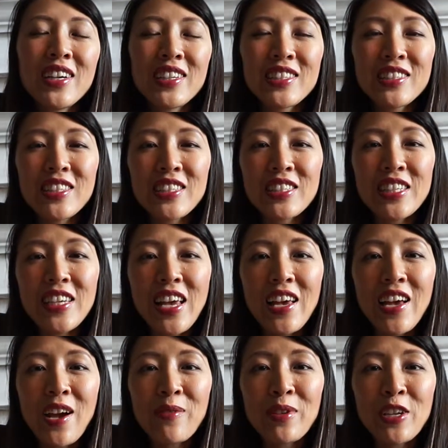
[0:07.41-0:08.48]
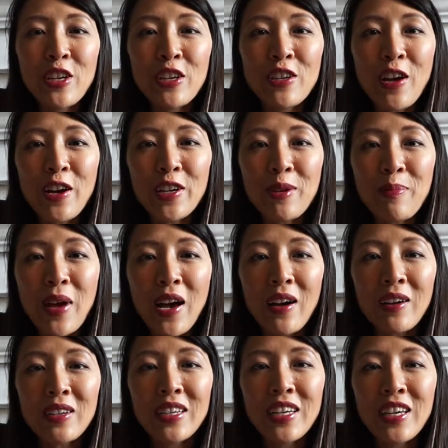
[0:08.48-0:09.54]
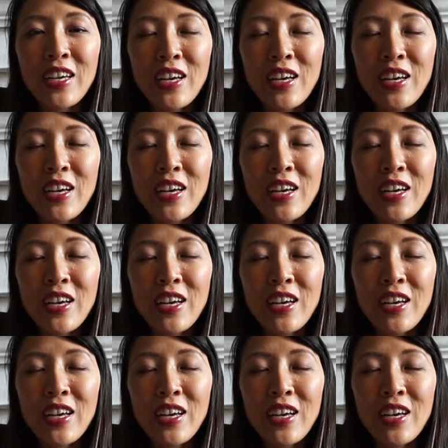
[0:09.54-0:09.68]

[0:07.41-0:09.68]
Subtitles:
So today I wanted to talk about